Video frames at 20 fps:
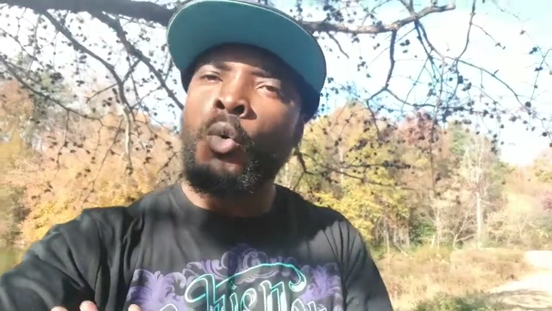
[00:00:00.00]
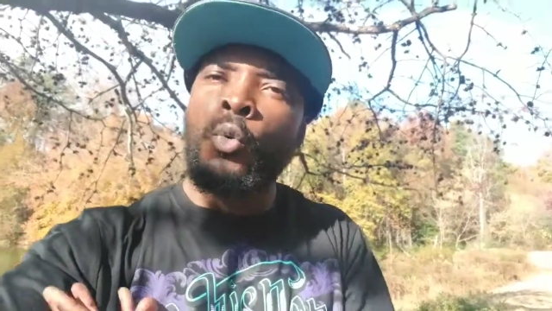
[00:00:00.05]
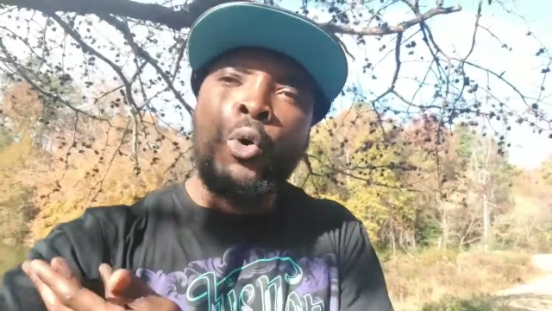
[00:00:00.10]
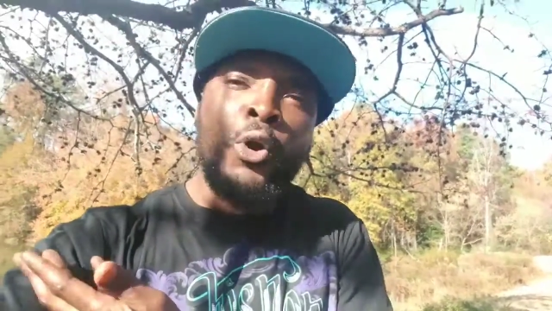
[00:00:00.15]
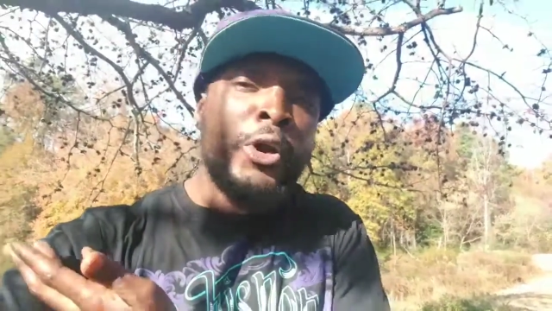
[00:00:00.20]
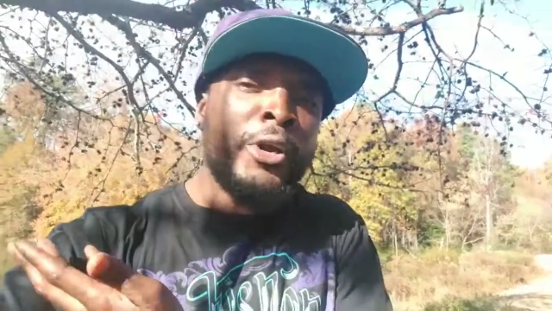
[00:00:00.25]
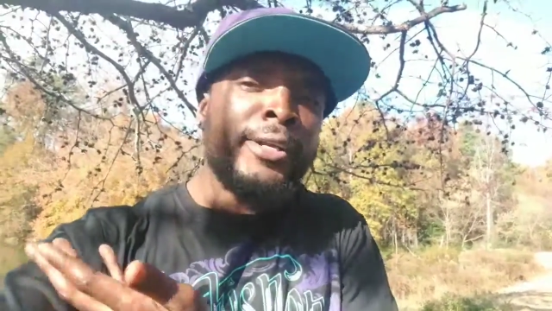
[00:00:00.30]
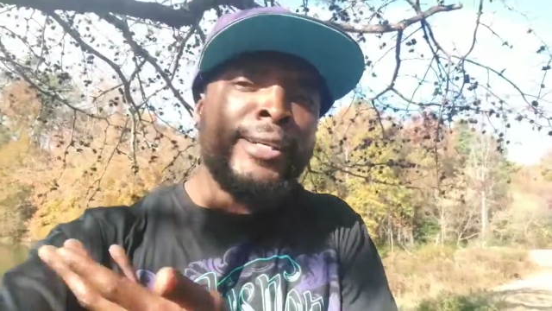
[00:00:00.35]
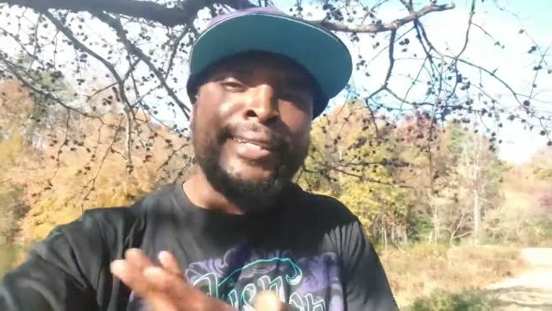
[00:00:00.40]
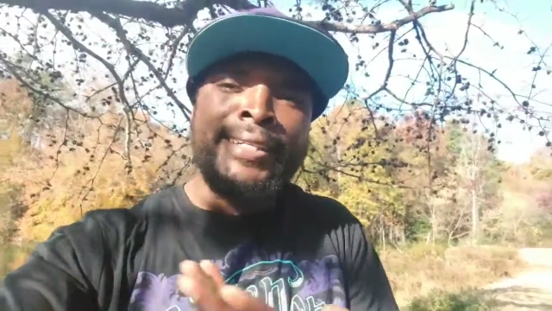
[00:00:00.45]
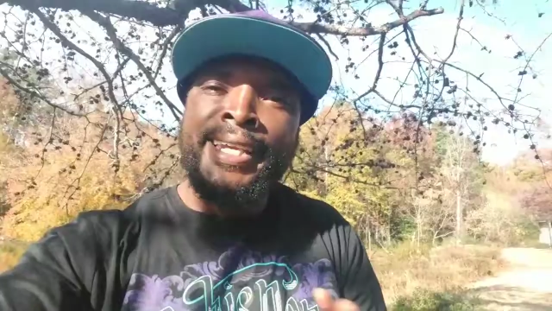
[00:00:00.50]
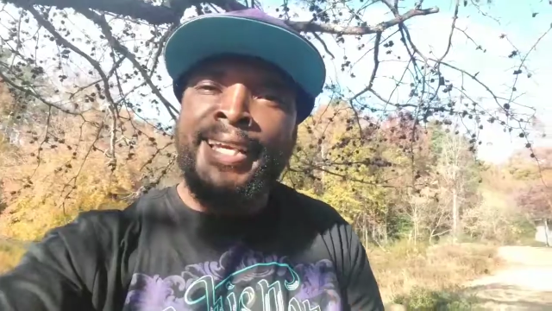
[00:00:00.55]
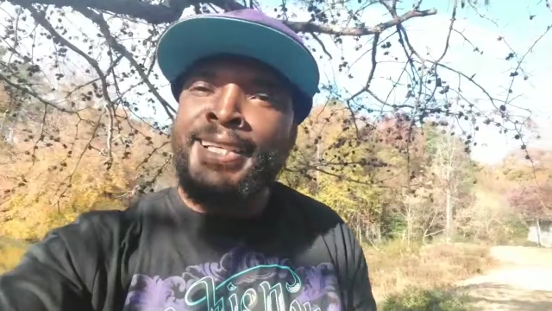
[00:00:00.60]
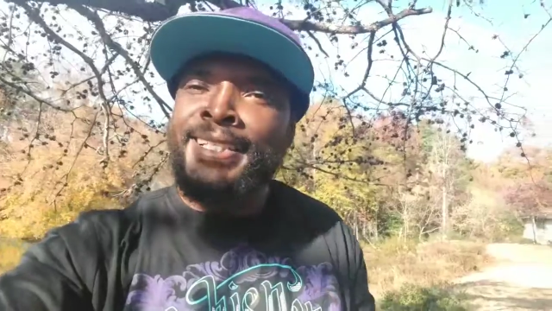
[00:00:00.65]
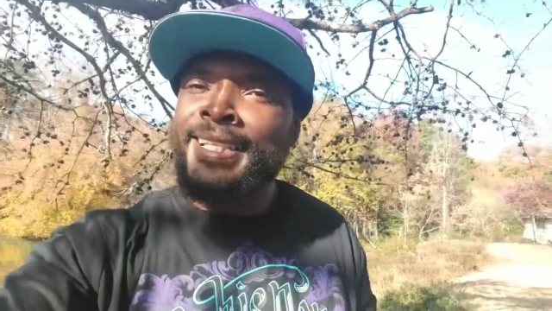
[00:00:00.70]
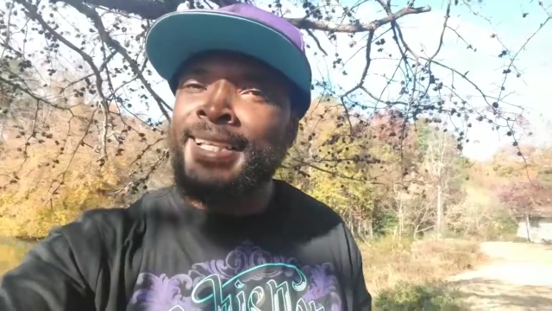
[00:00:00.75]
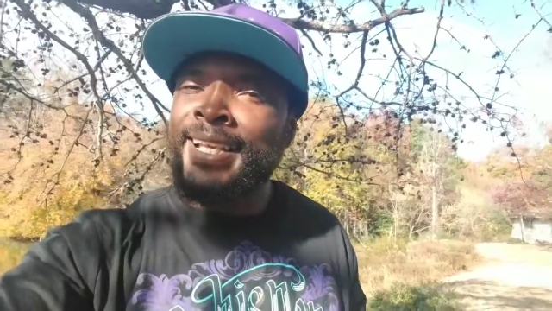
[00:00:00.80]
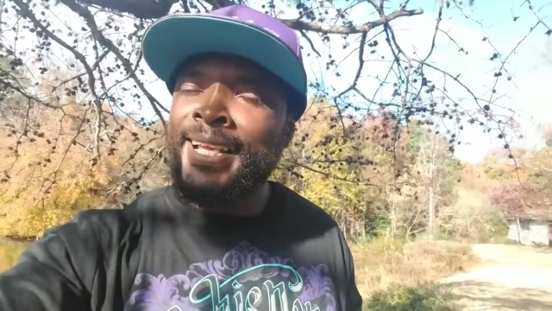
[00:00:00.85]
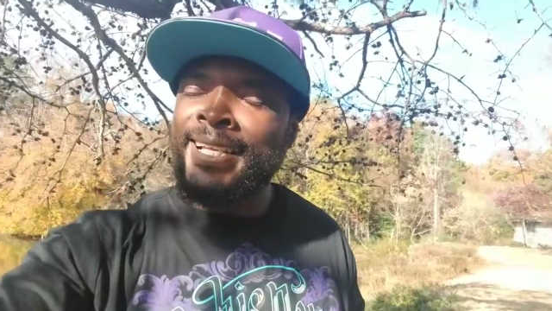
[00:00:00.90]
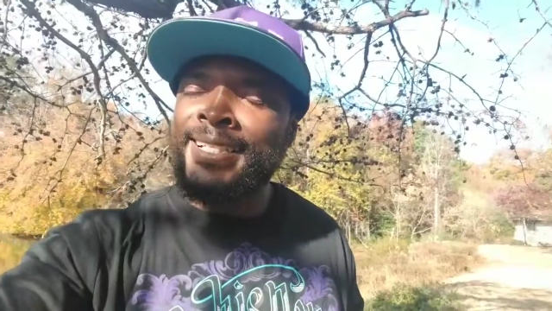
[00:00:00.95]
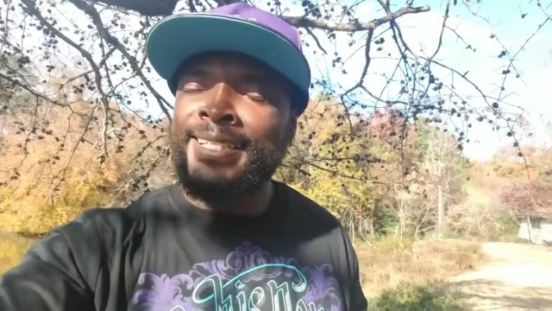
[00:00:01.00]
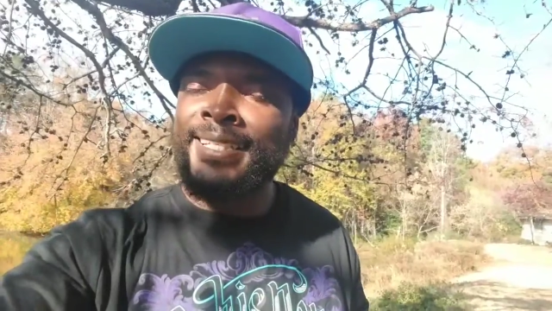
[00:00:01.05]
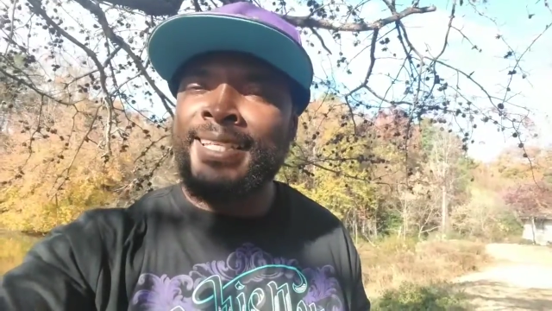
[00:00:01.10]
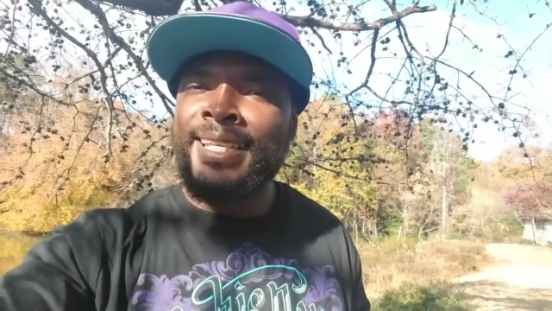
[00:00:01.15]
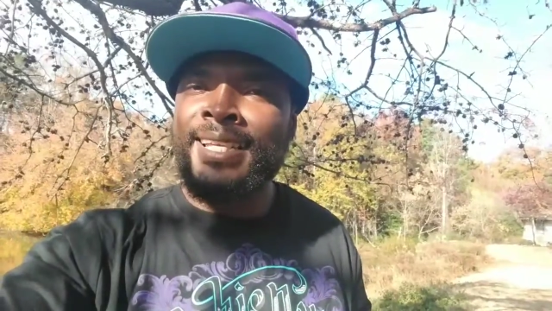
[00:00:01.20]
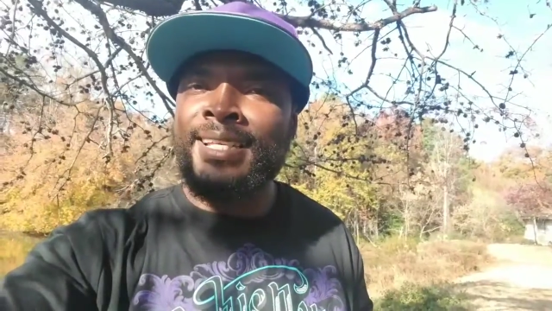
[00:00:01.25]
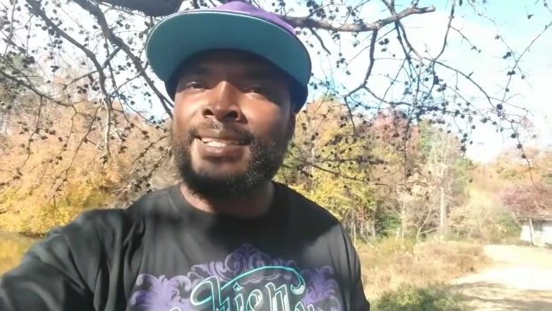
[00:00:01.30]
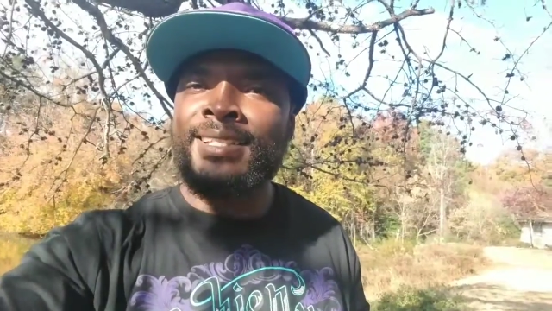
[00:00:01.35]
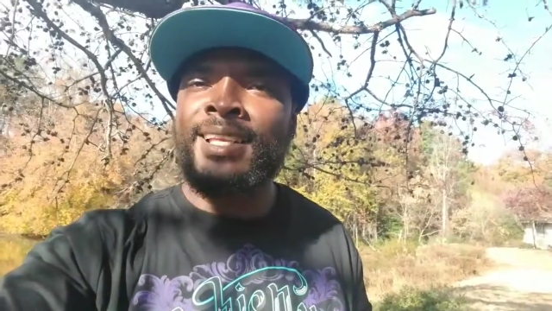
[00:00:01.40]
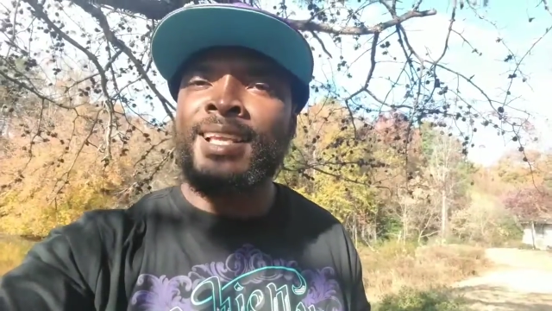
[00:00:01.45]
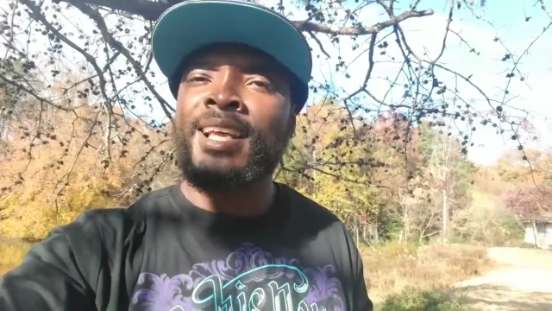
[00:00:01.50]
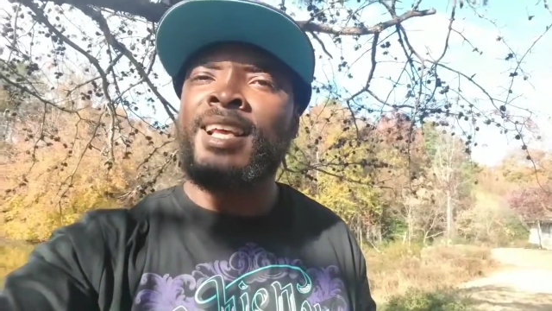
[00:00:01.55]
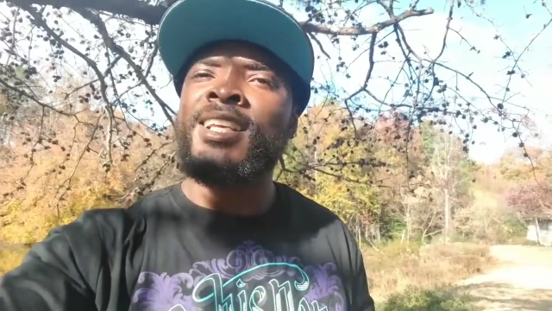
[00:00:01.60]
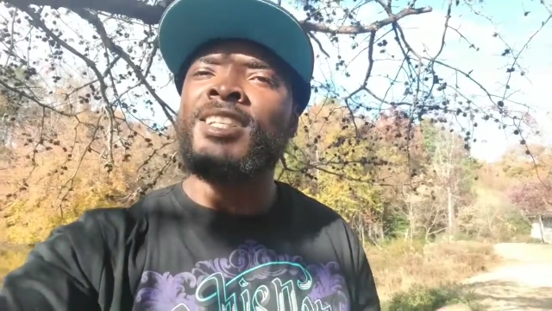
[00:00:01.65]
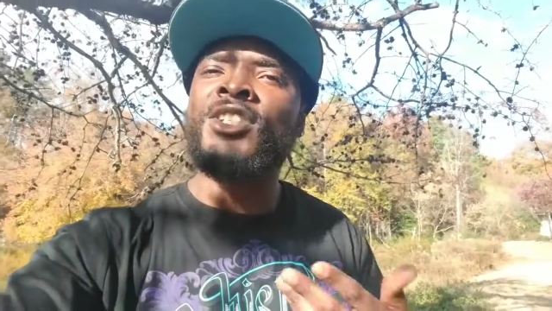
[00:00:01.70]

where it doesn't exist.